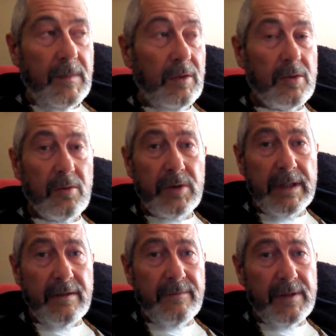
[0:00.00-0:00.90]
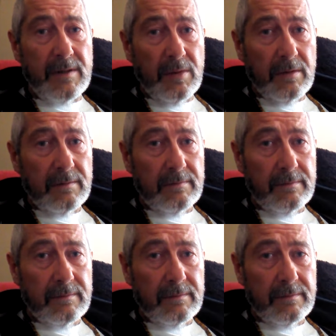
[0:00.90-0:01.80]
not altogether visible
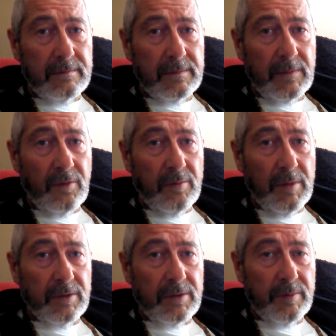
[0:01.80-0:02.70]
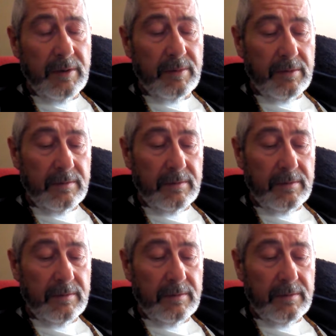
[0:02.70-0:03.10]
for most people.